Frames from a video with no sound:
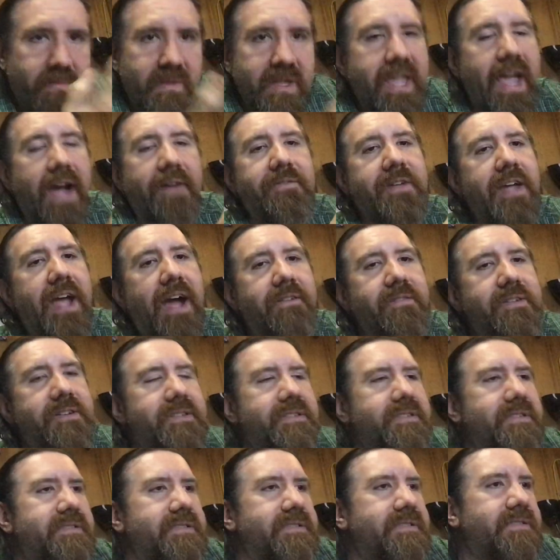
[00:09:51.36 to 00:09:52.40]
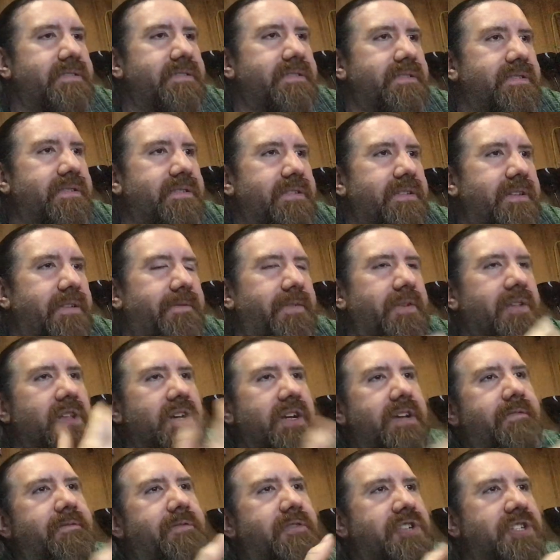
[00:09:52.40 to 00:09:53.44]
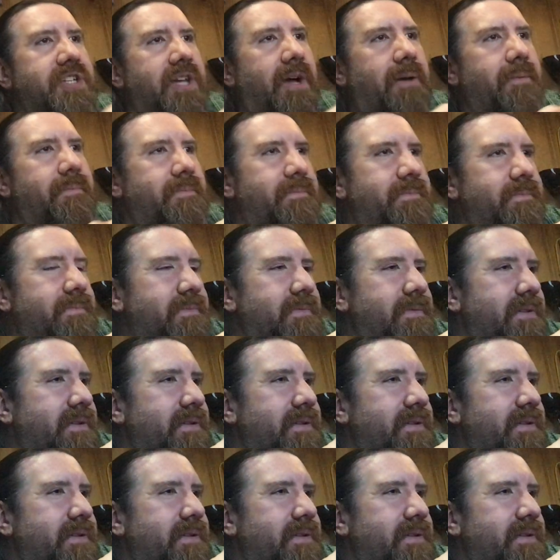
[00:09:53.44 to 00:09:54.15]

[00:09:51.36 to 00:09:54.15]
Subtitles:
Yeah, if you're looking for something